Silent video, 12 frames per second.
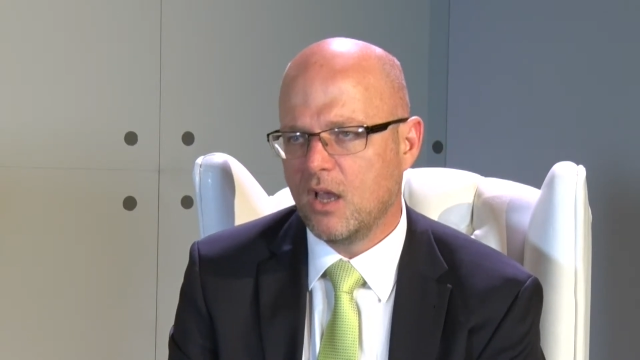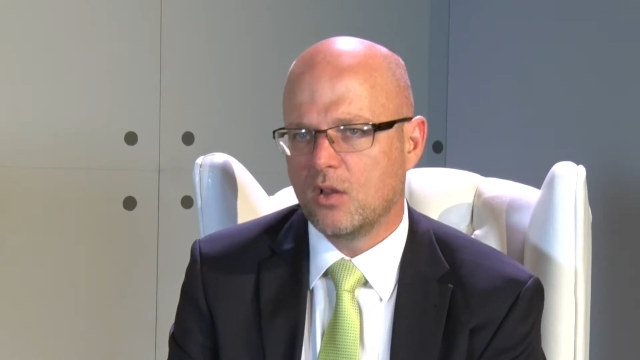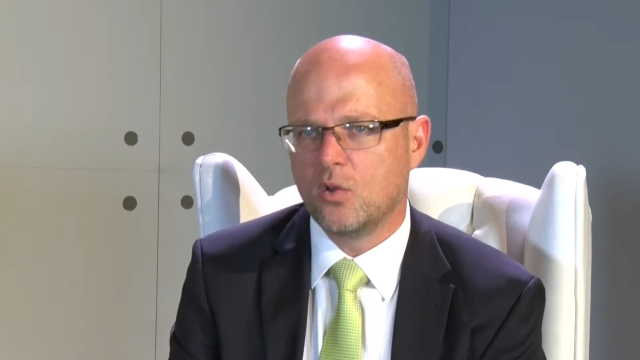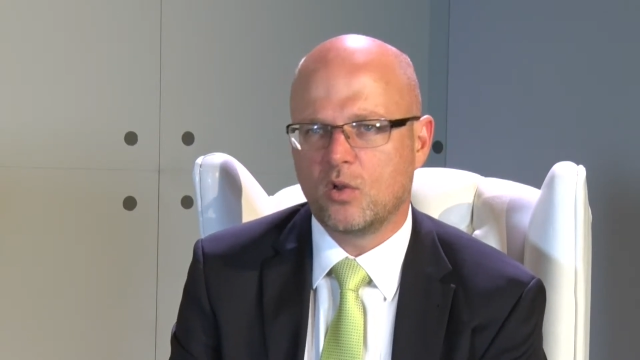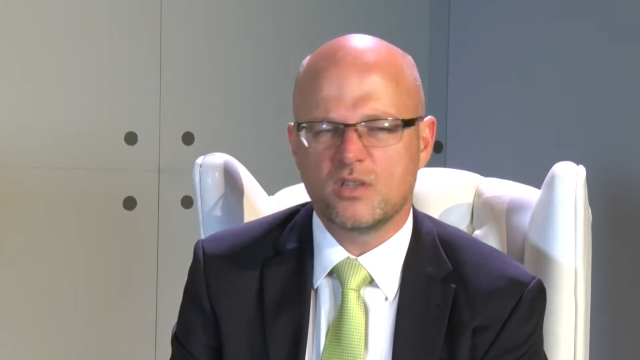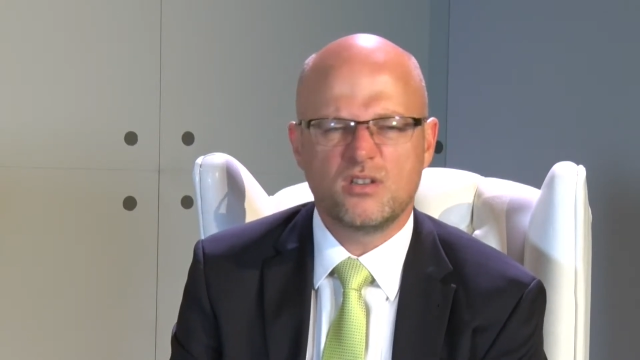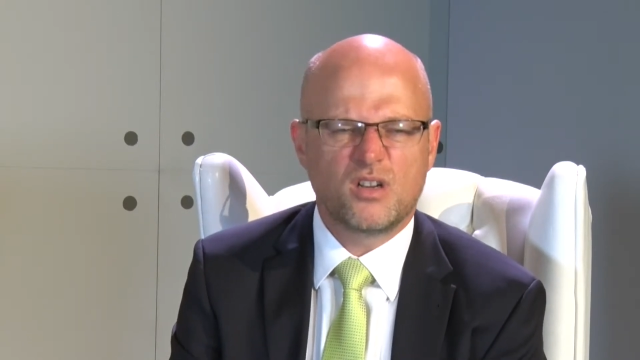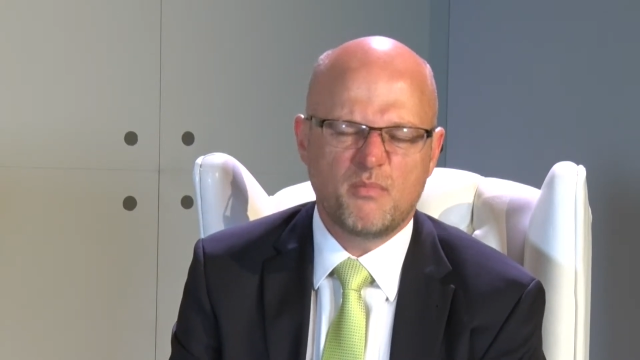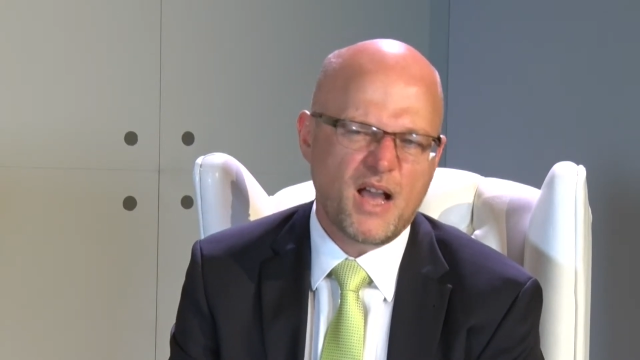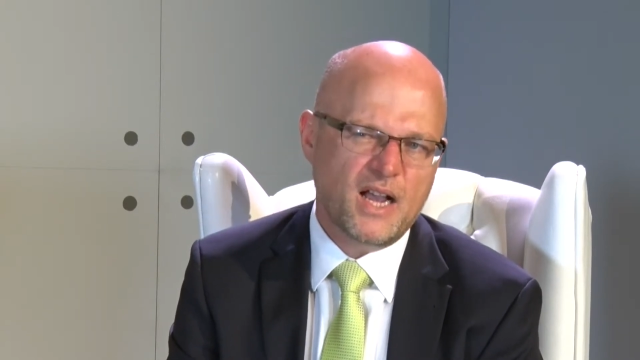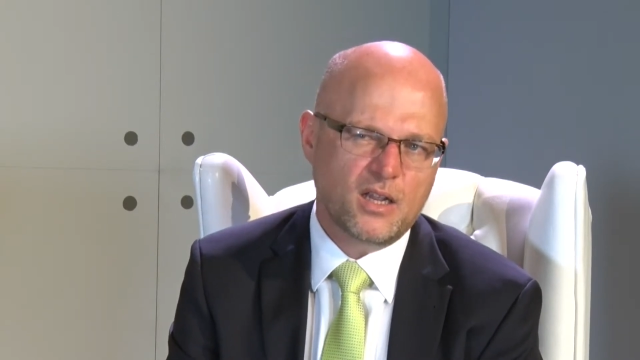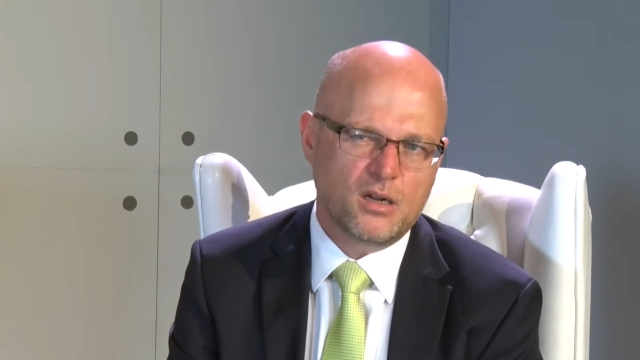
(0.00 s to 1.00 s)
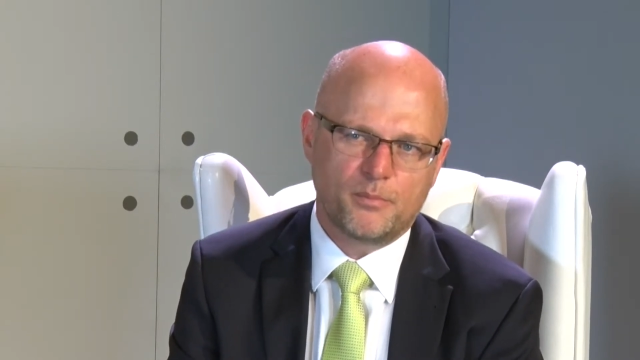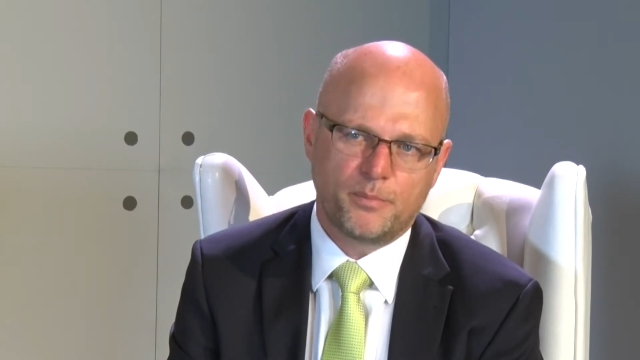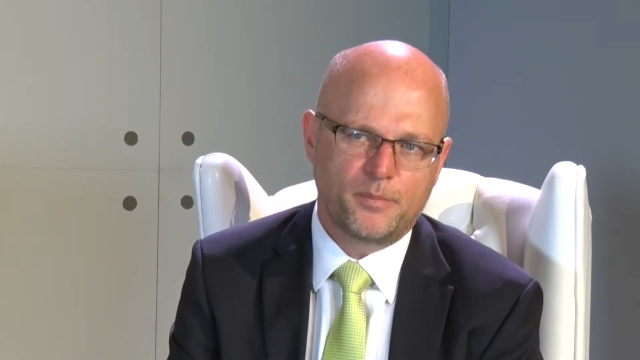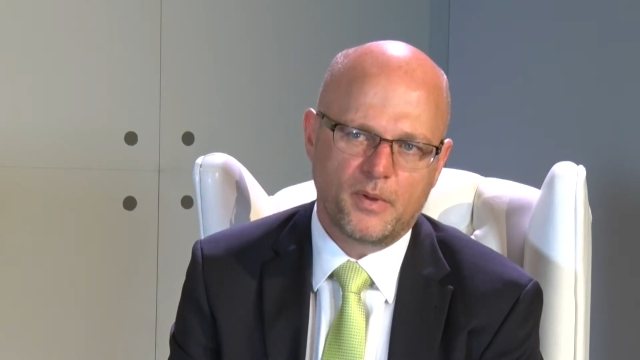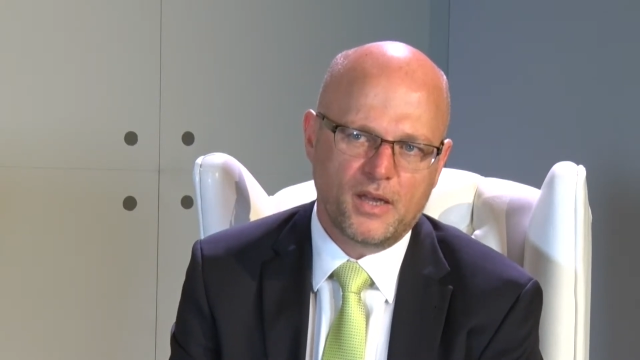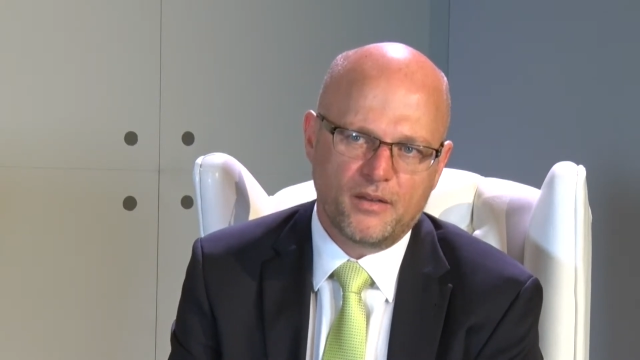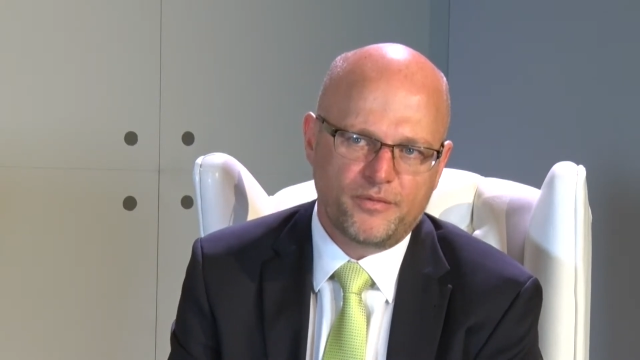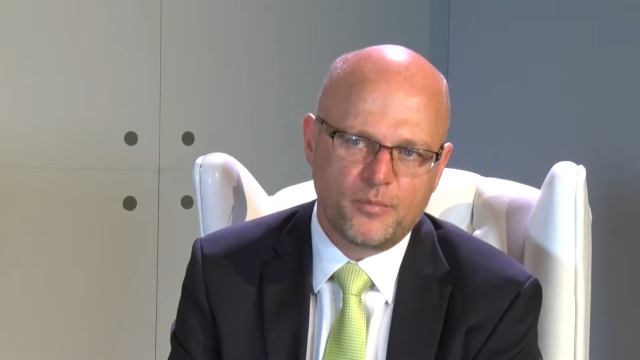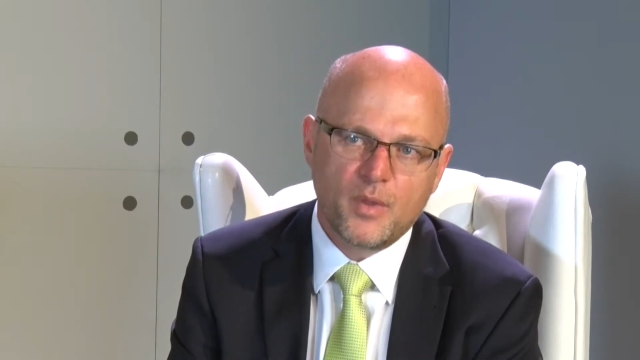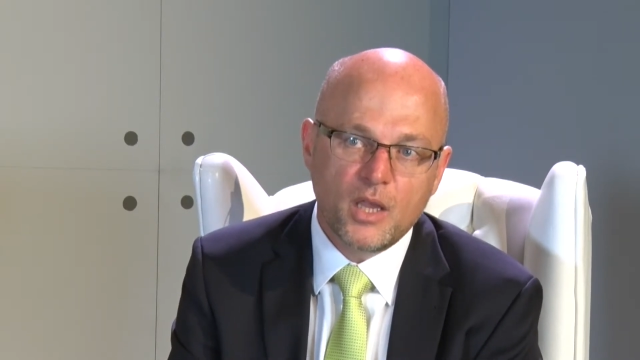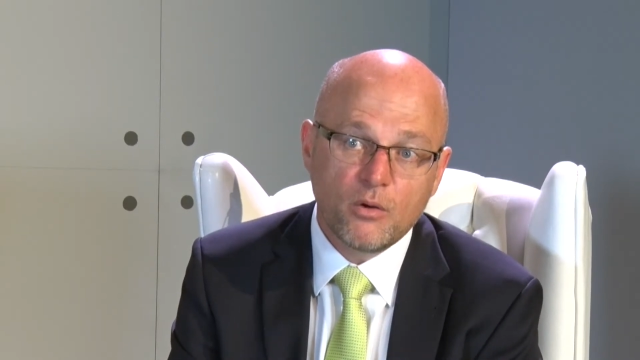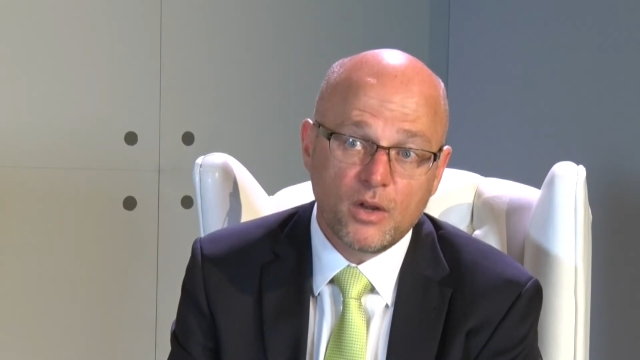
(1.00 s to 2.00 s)
look, it's not a market I'm
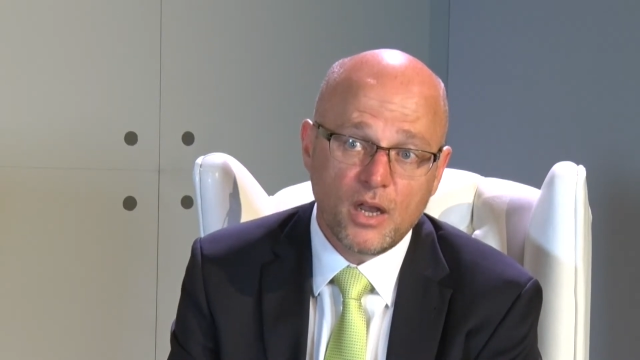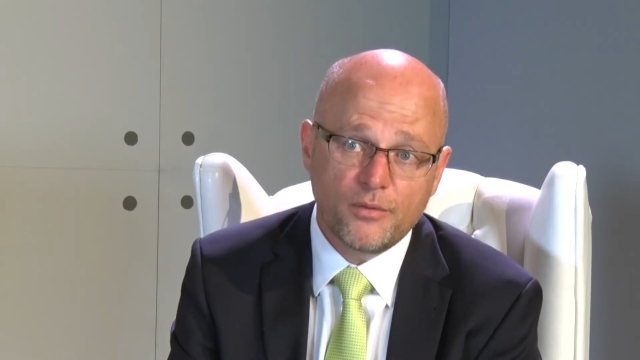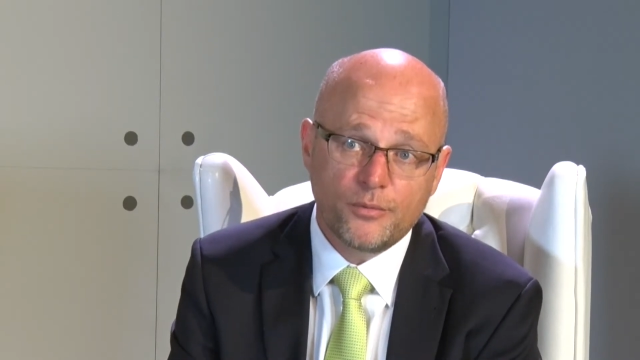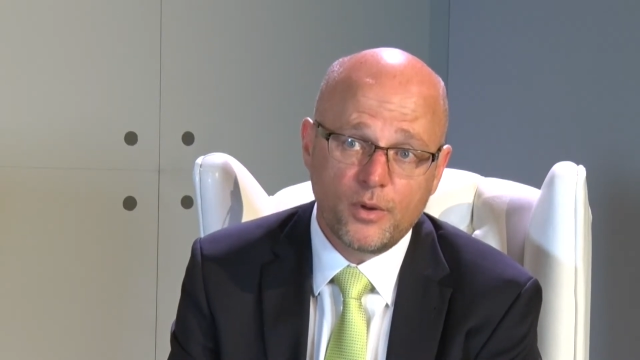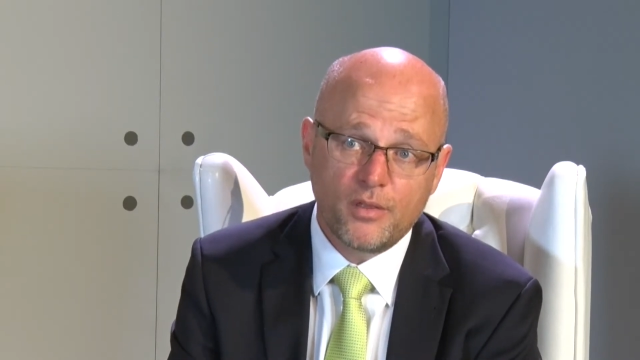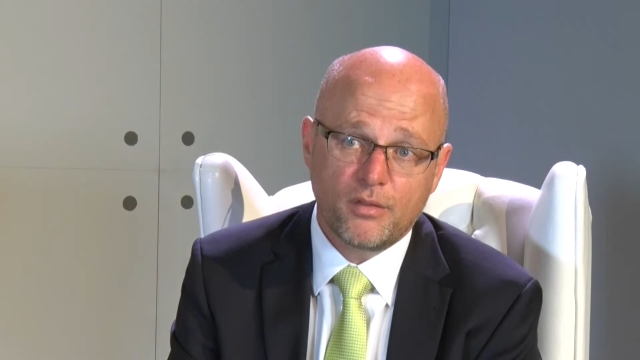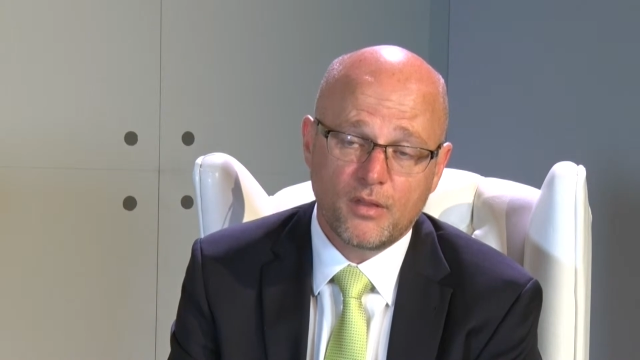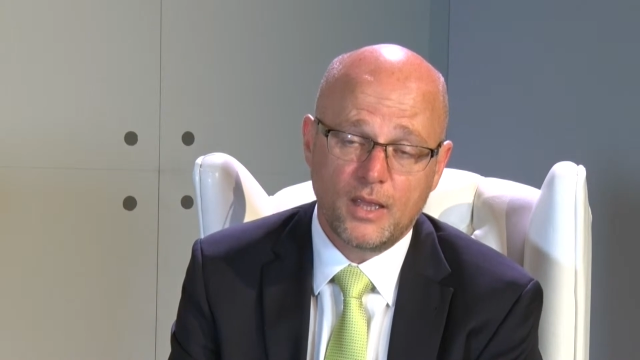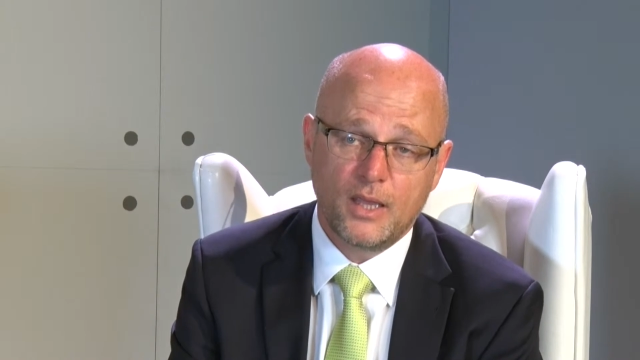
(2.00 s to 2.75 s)
familiar enough with.